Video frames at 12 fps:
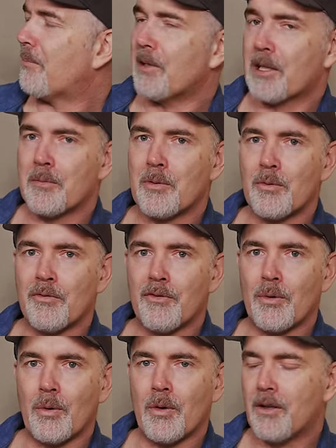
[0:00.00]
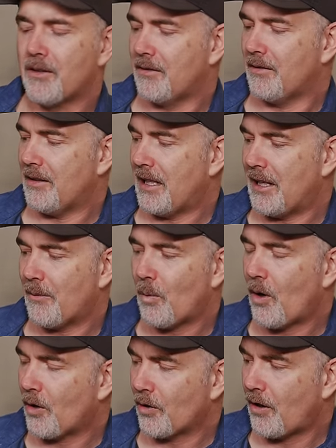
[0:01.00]
applicable for uh,
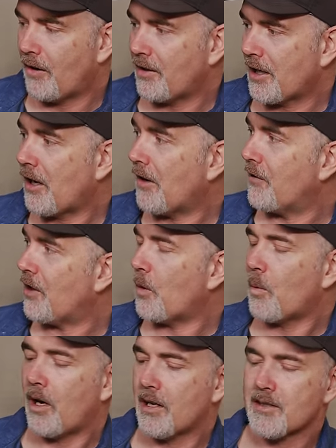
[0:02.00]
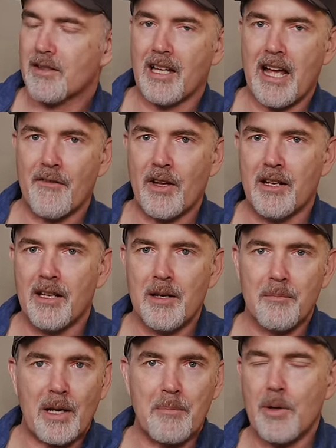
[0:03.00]
wildlife. I don't even know why I still have it,
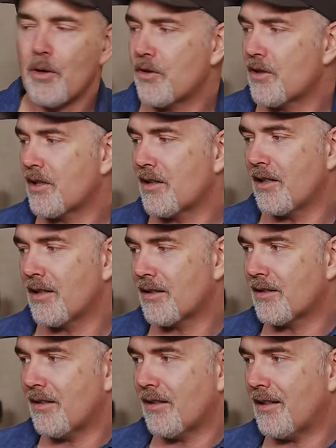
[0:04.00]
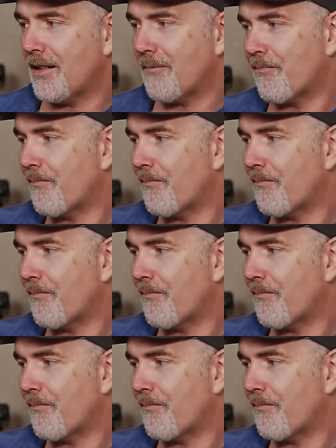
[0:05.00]
but I purchased this. The